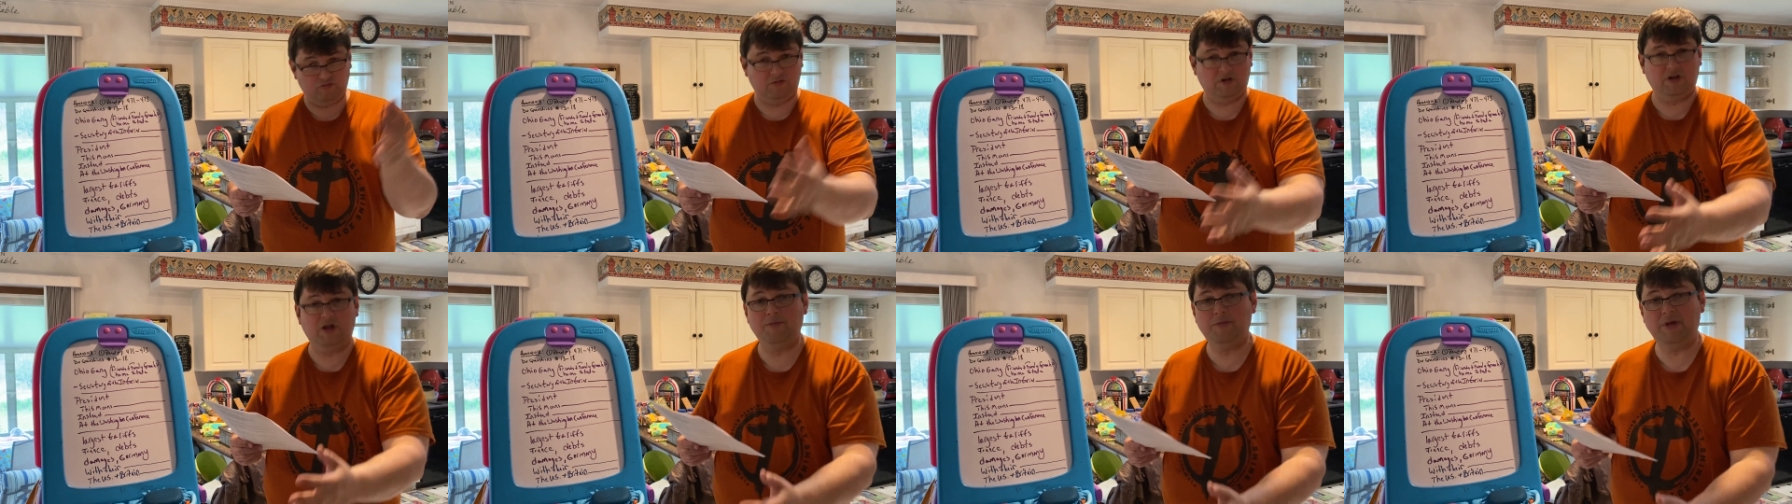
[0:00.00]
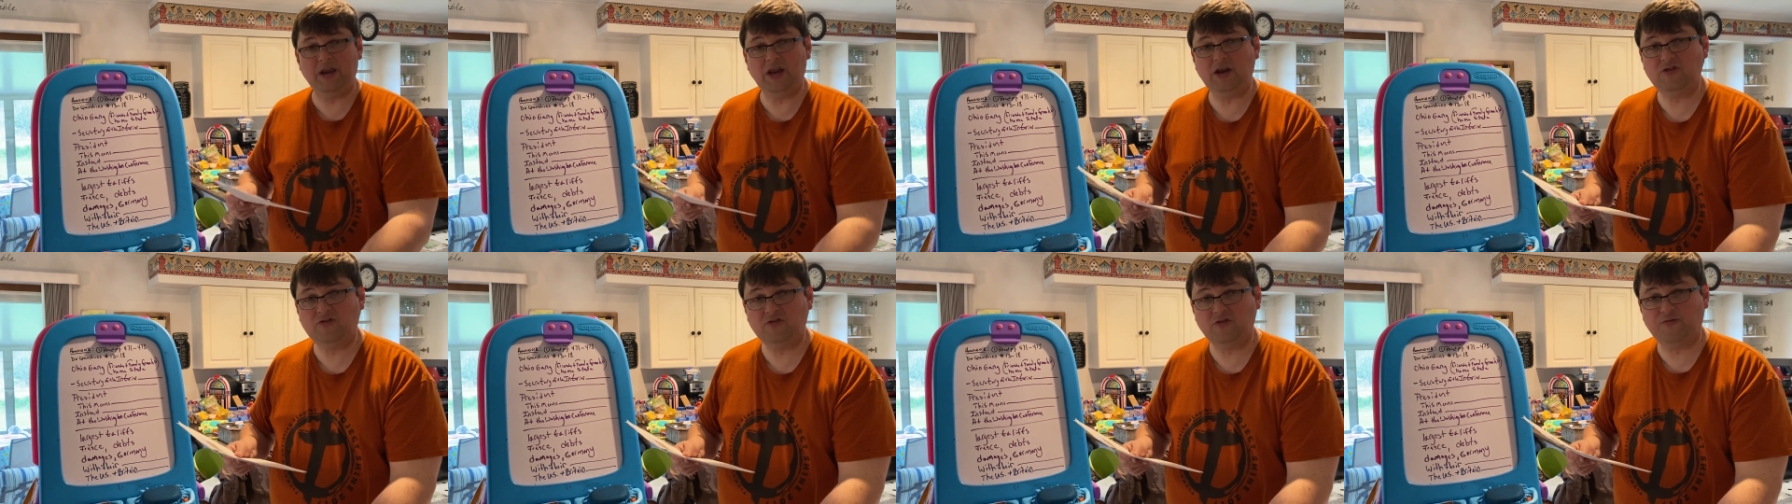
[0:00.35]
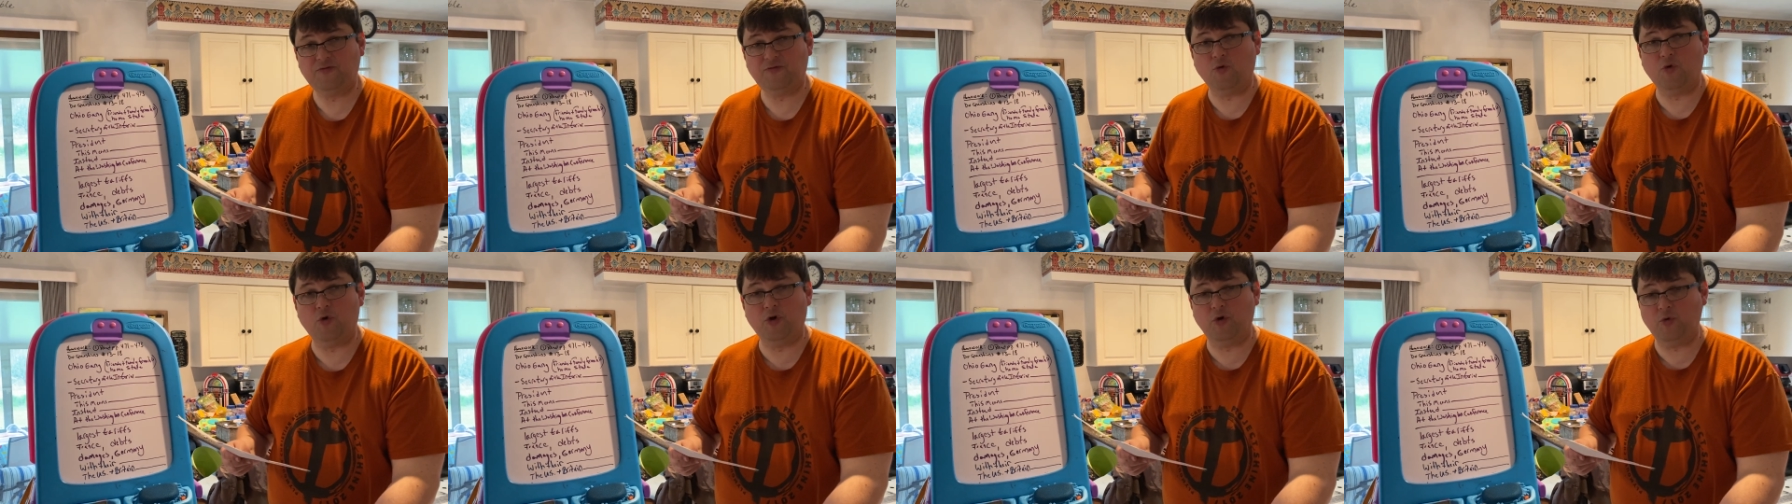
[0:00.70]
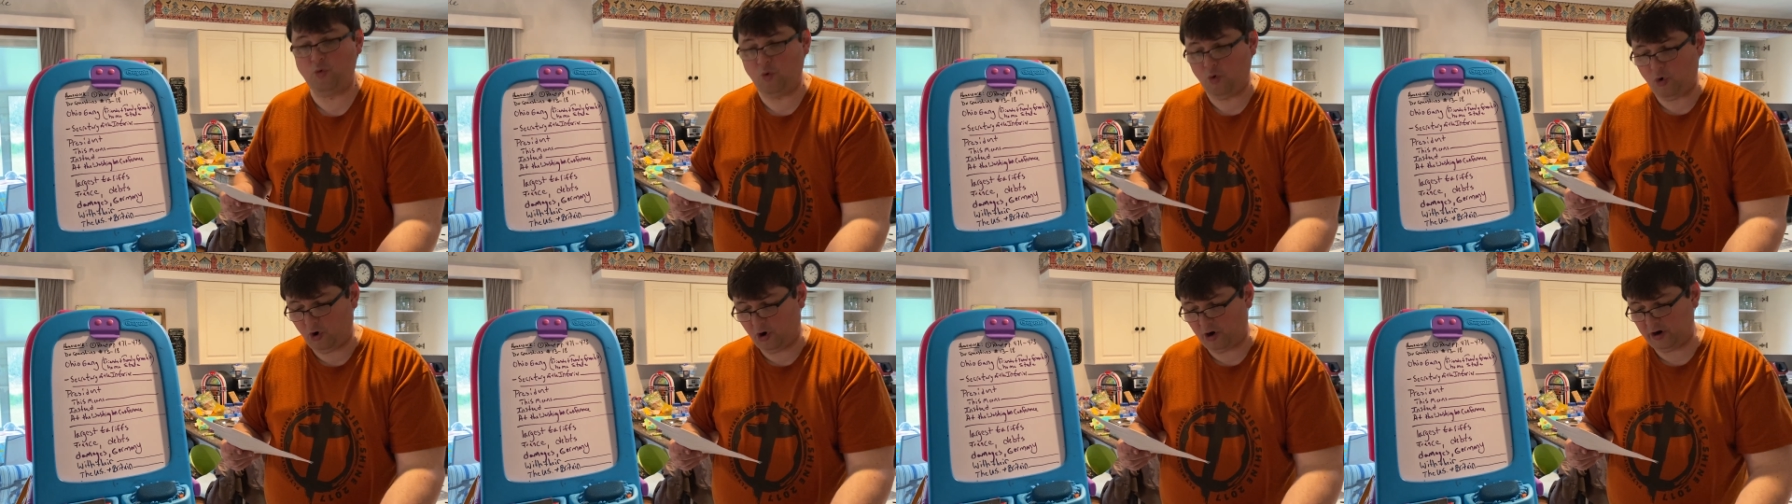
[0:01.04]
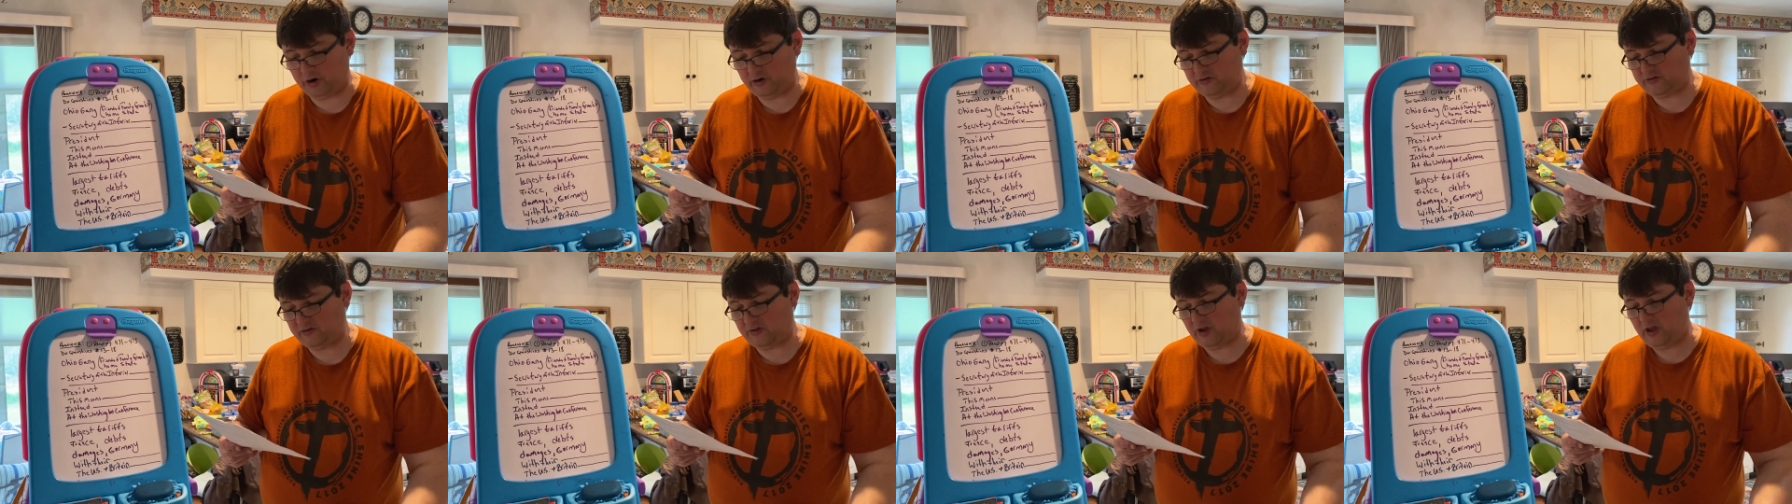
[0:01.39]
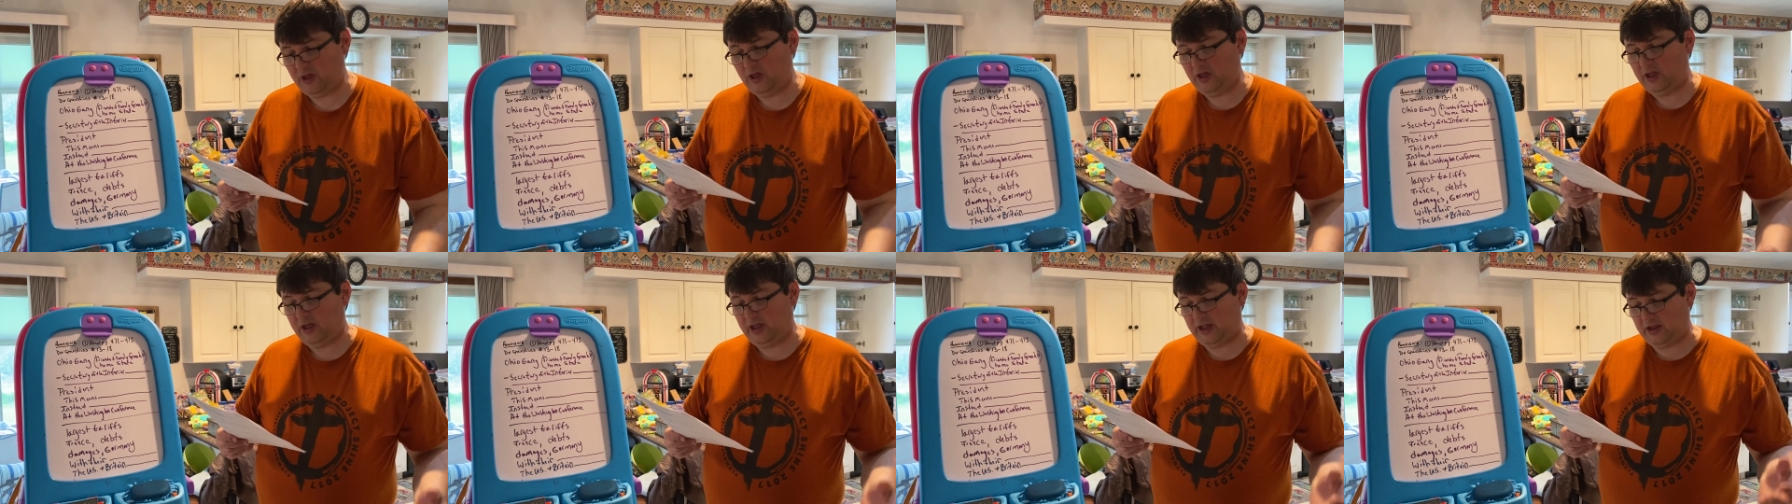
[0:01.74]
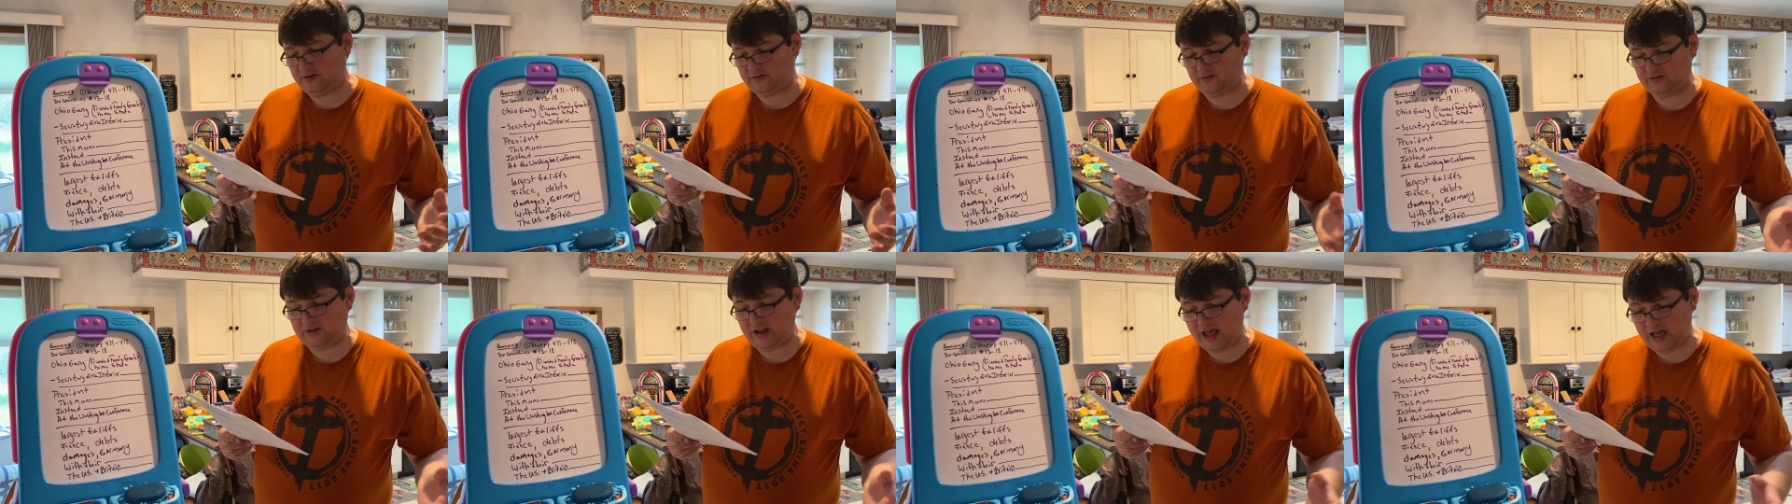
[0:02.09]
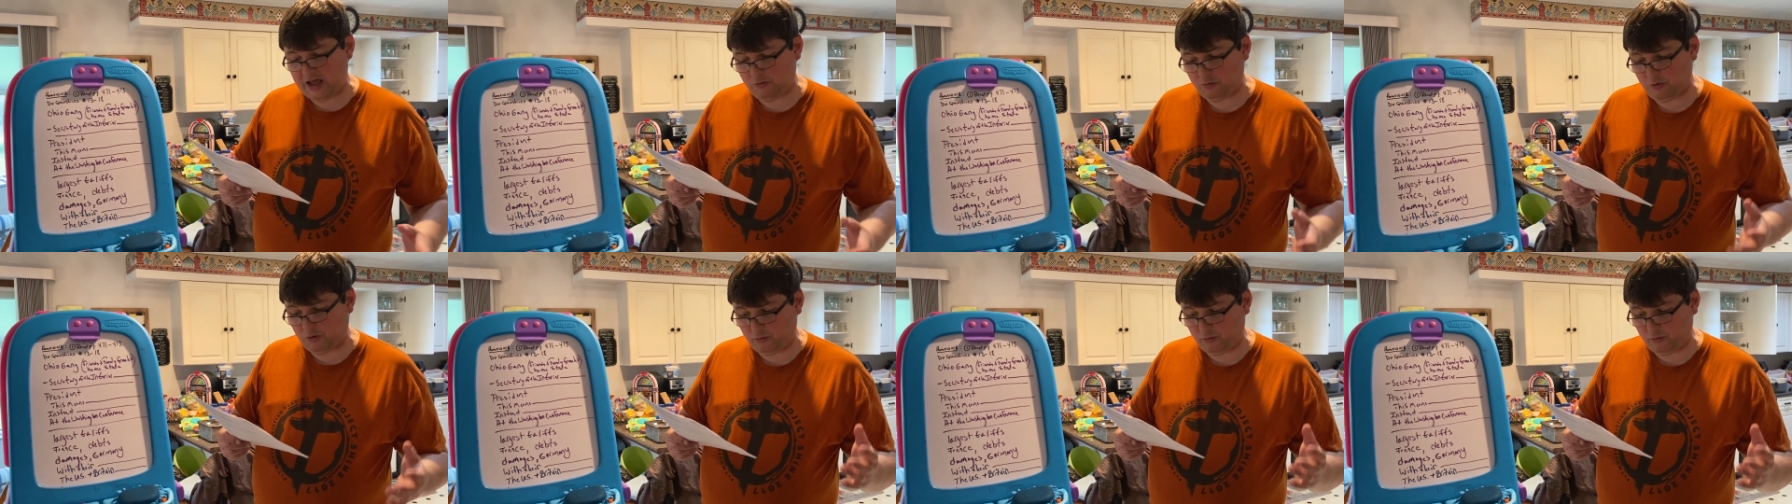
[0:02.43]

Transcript: committing to foreign wars, instead